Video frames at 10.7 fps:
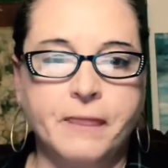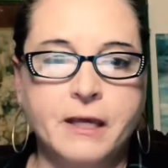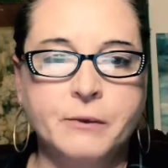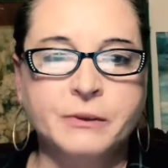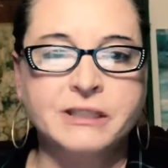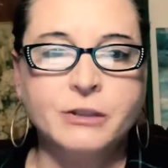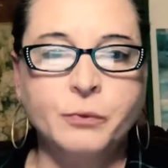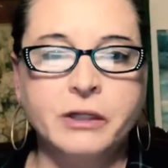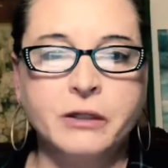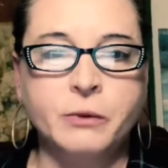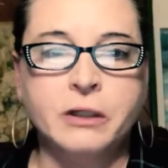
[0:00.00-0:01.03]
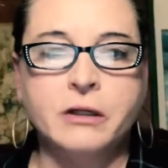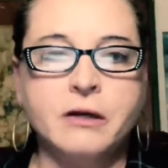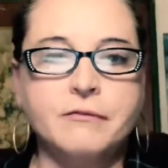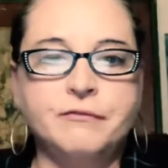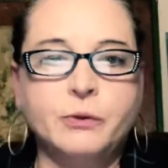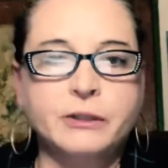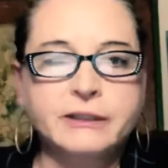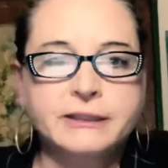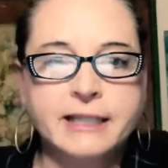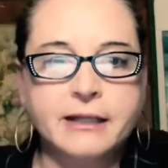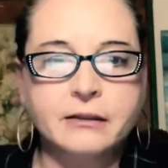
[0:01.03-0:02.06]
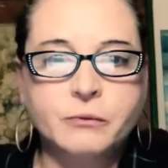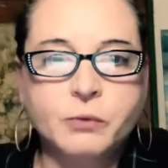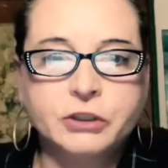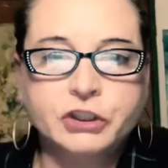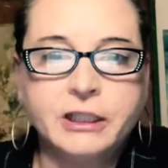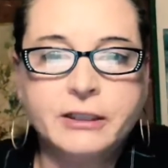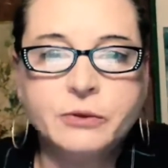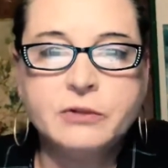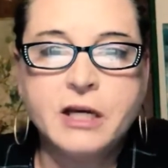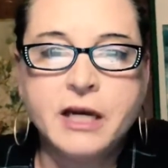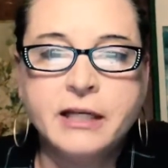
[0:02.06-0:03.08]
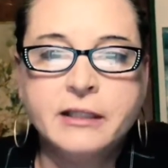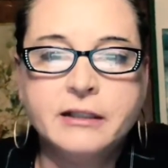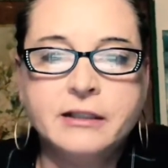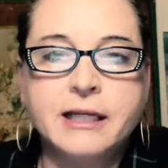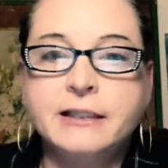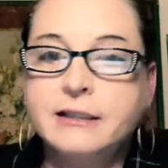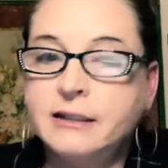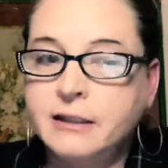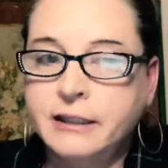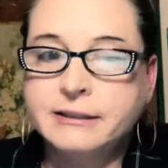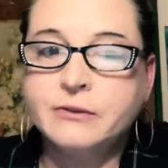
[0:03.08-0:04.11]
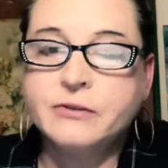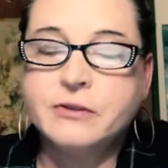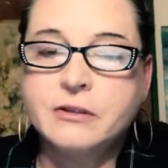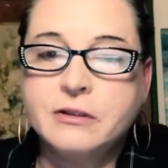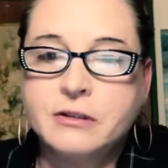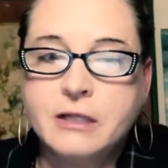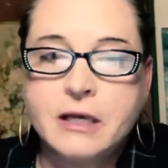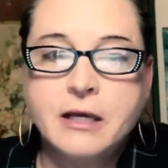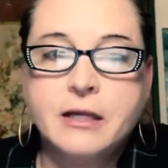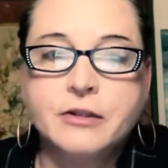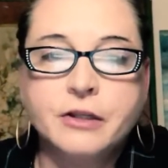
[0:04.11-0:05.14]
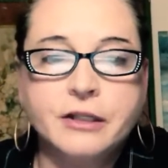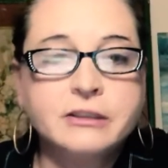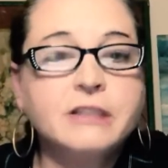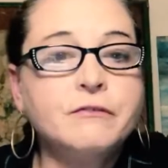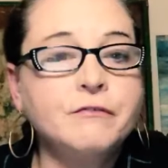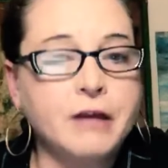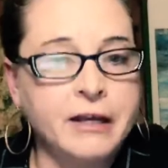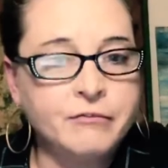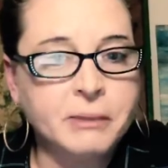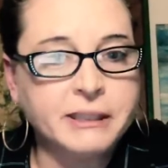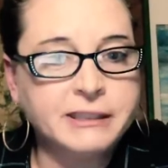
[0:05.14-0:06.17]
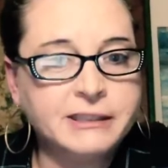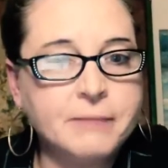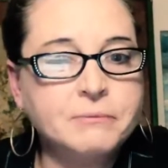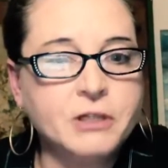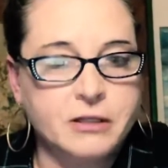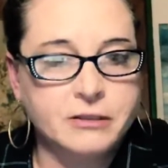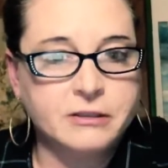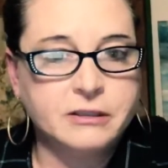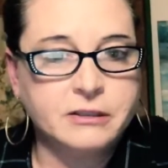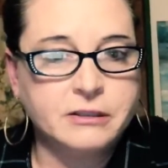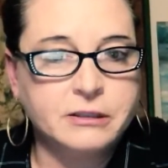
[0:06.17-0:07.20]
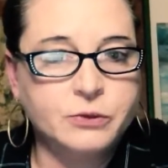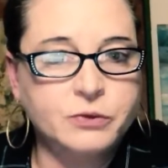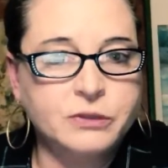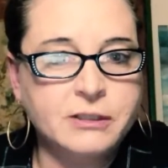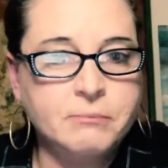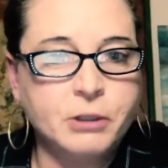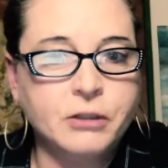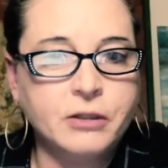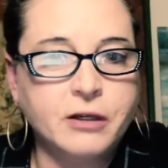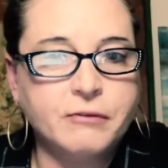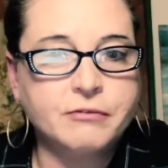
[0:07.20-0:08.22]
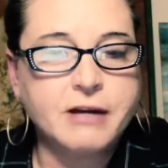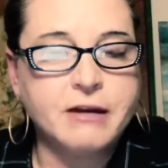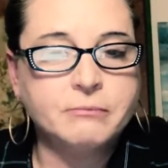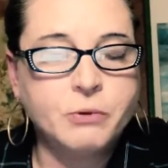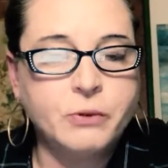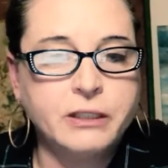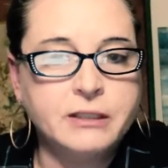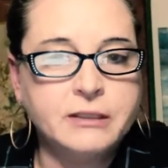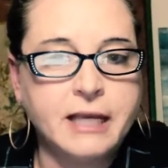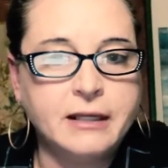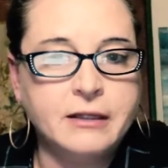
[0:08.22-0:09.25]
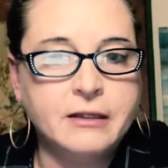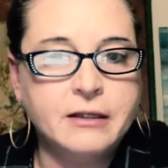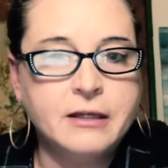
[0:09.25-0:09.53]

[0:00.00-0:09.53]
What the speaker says: He was the widower of Florence L. Warshilek, who died in 99. So they were survived by stepdaughters, Susan Berg of Crown Point, Indiana,